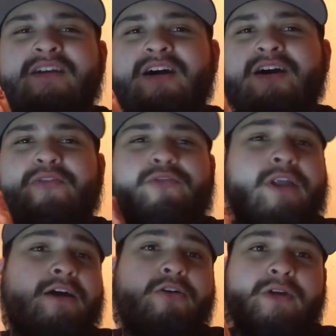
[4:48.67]

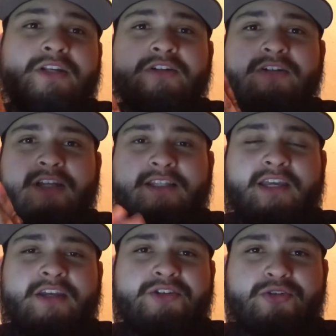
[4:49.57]
Flacco injured like
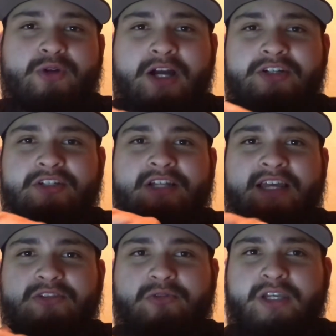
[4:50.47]
they injured Rodgers
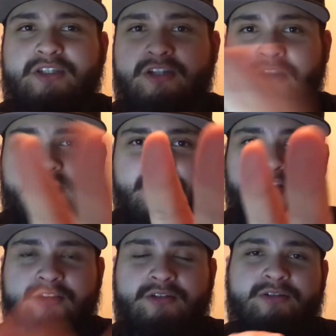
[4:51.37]
last week. Sorry
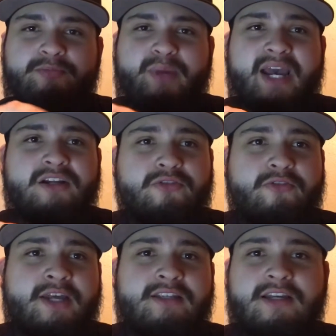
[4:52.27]
to Packers
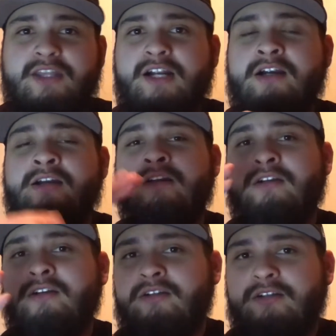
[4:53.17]
fans out there.
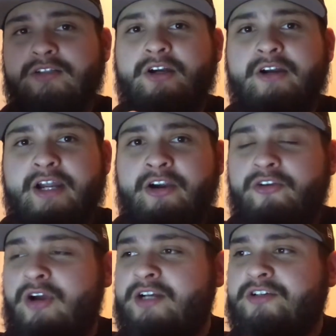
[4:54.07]
Sorry to
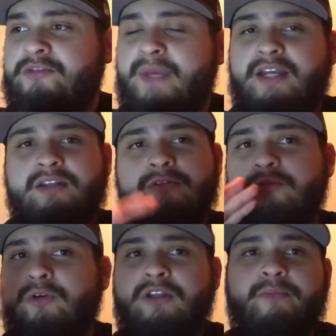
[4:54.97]
Aaron Rodgers, man.
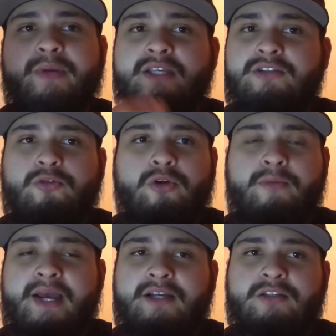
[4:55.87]
One of the best
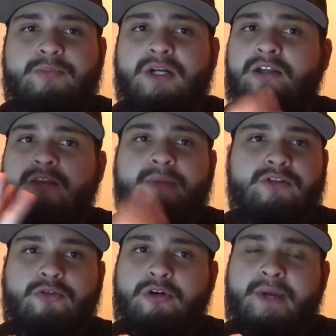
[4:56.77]
quarterbacks, probably the
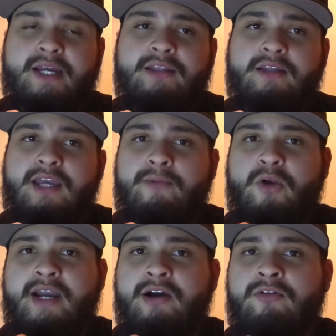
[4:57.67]
best quarterback in the game
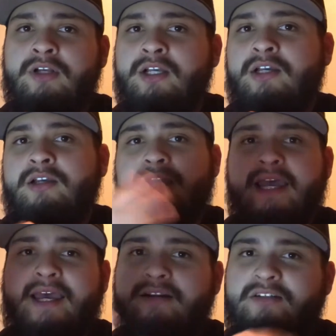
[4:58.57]
right now.
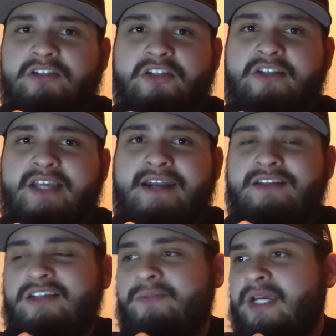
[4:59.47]
and it's just sad to
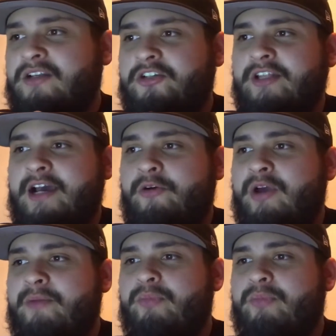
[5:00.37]
see him get injured that way.